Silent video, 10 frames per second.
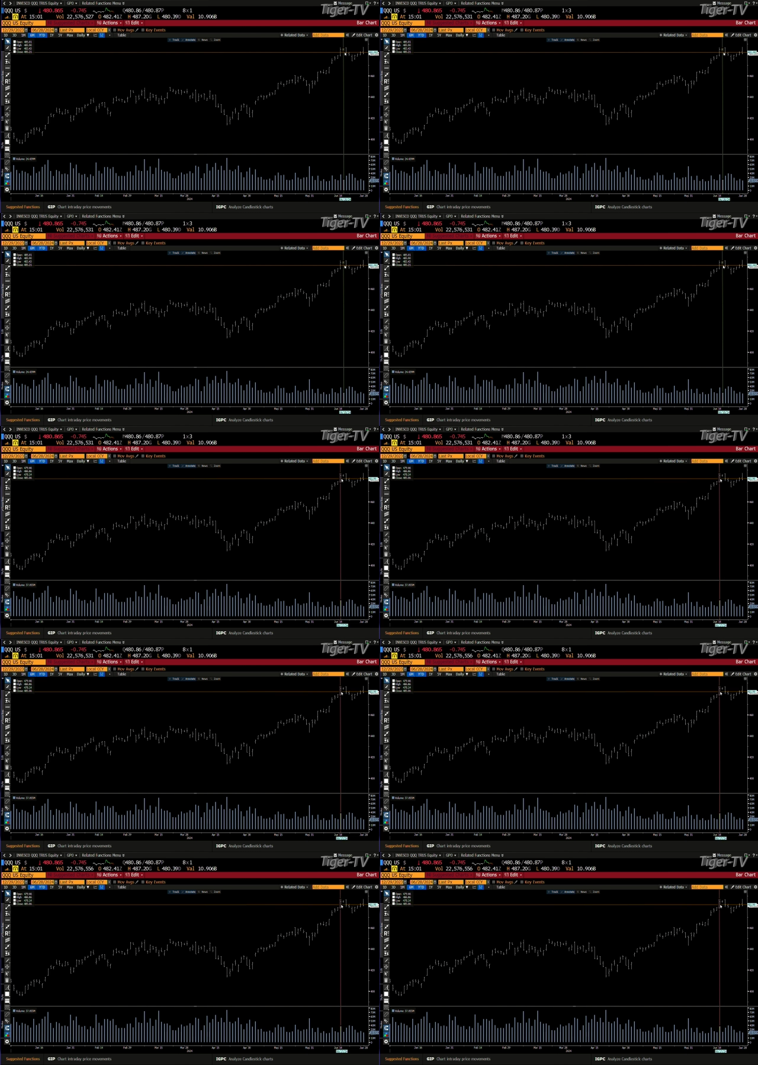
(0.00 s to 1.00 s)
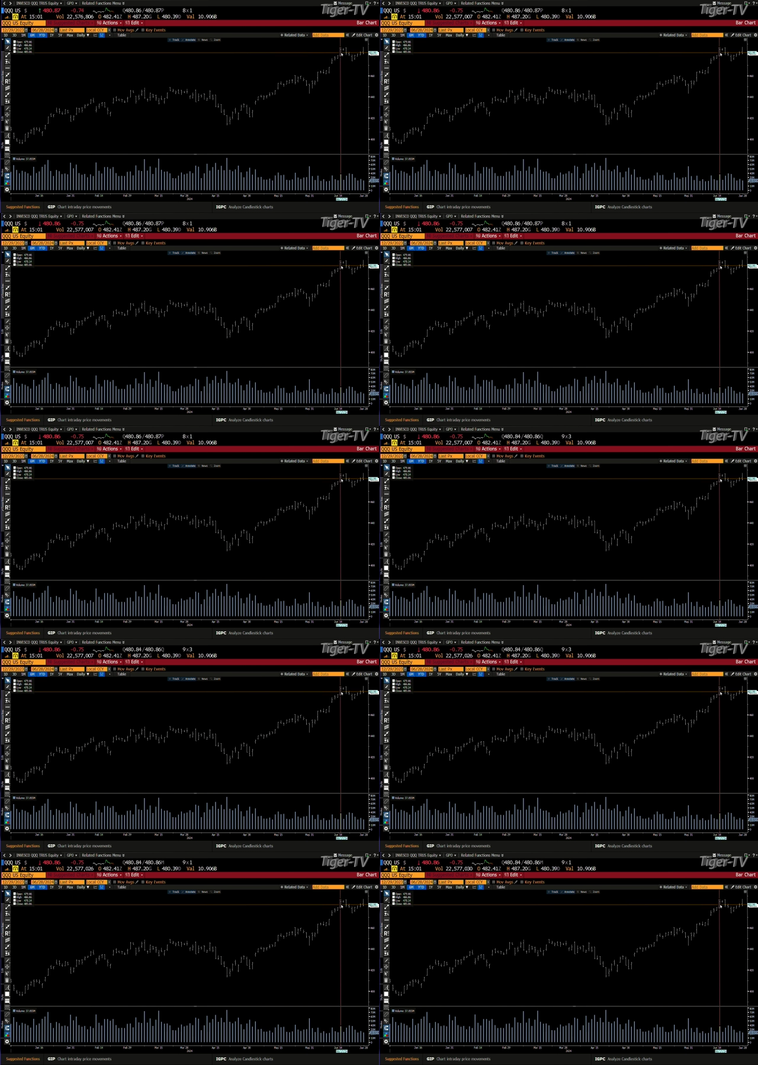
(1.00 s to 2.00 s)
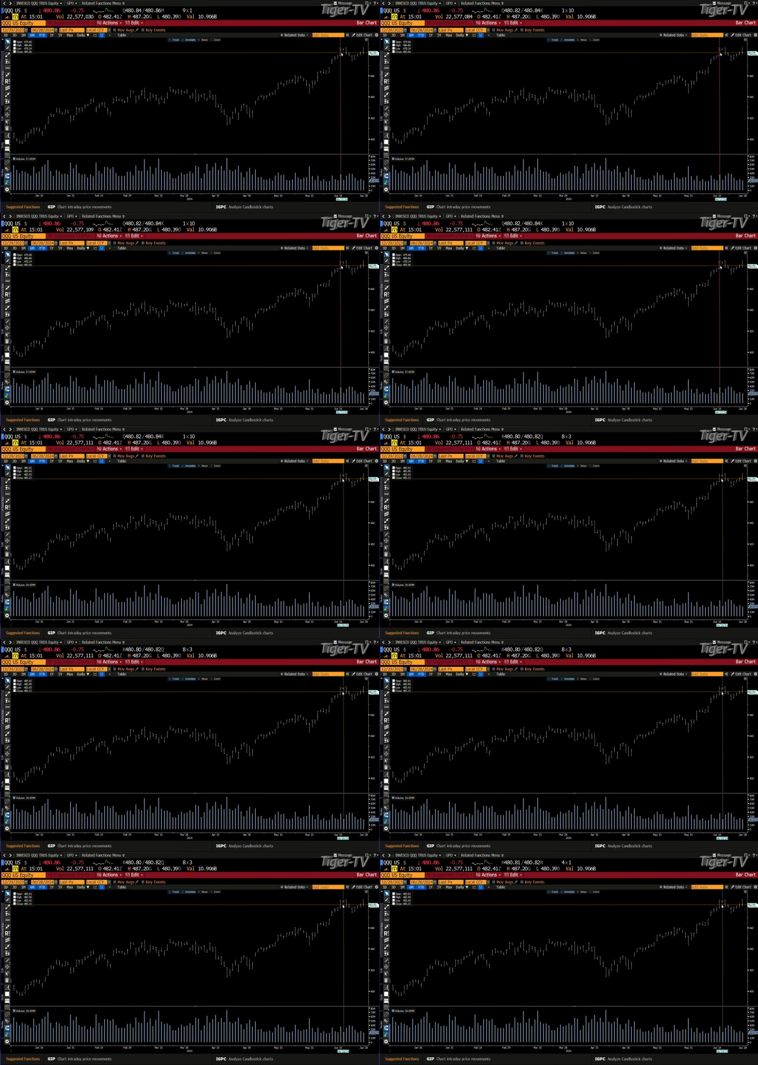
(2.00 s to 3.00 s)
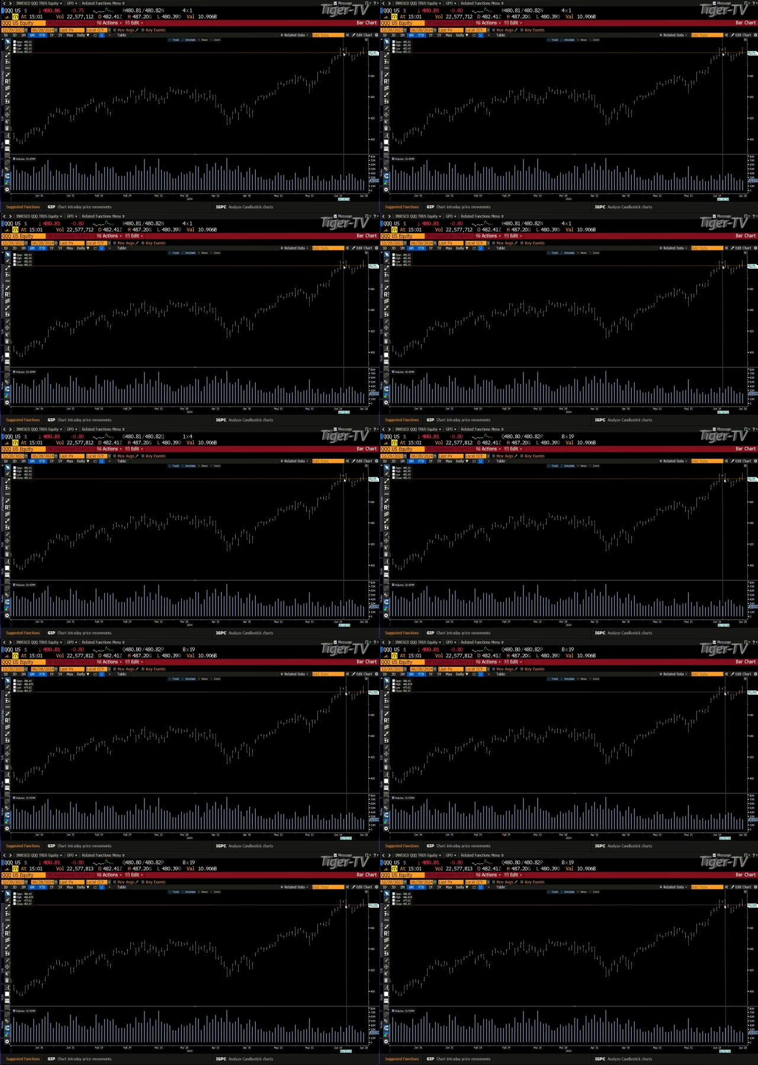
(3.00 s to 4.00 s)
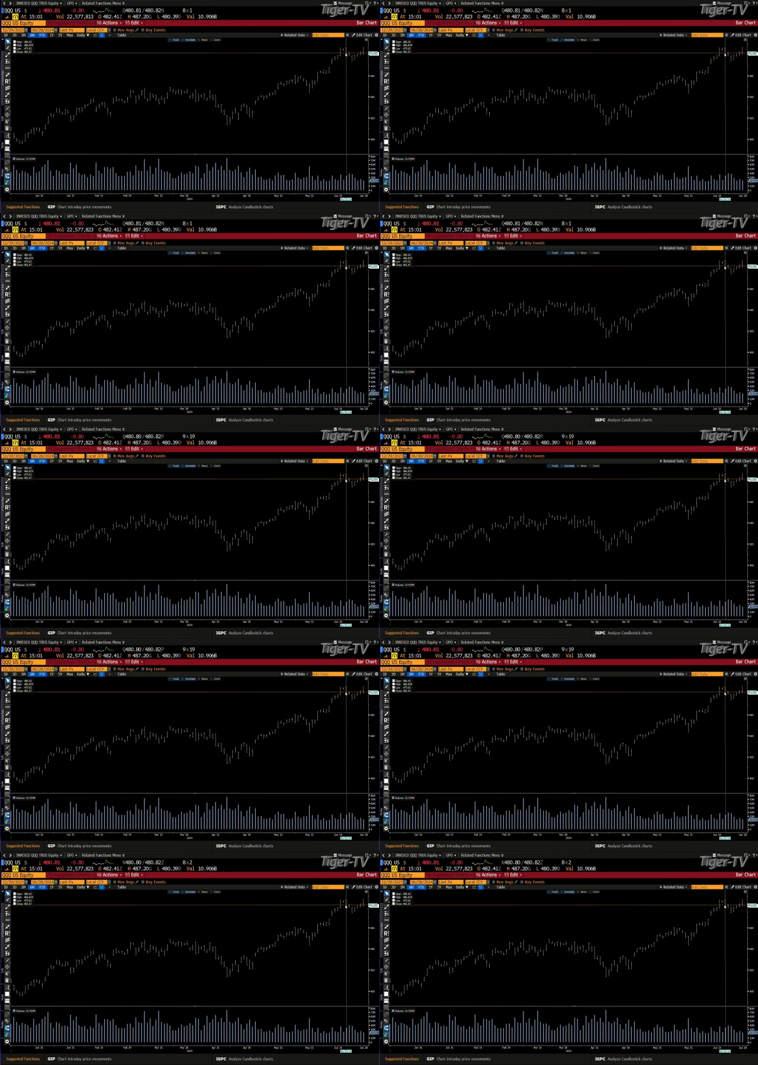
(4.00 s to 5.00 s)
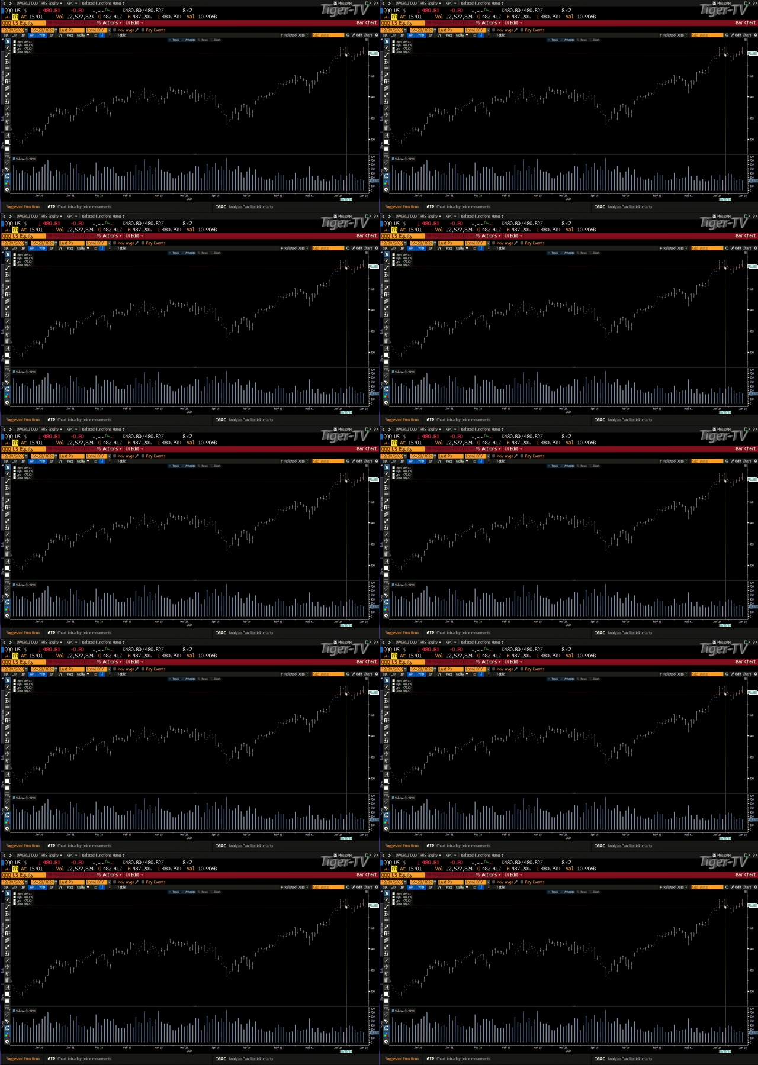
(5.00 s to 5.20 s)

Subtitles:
(no speaker visible)